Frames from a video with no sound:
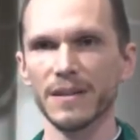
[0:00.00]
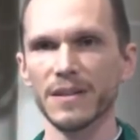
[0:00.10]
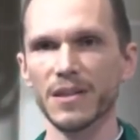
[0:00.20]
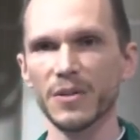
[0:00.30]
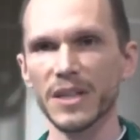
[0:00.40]

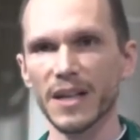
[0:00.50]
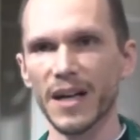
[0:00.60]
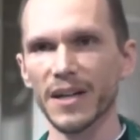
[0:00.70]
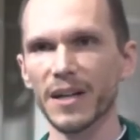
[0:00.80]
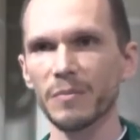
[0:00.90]
So he
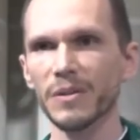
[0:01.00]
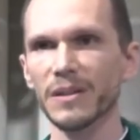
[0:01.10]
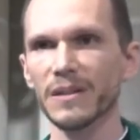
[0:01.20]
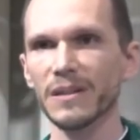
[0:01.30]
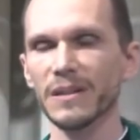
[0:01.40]
got up
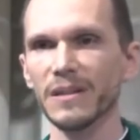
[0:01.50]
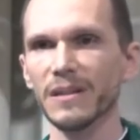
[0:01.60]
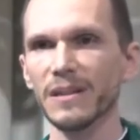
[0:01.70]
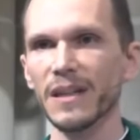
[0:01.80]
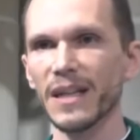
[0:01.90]

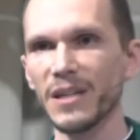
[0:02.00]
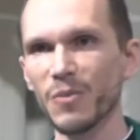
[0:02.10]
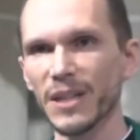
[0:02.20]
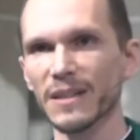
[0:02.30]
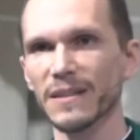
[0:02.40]
and he
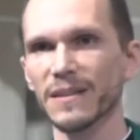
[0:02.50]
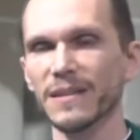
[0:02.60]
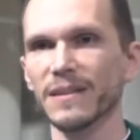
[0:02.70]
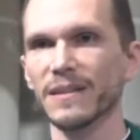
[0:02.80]
went.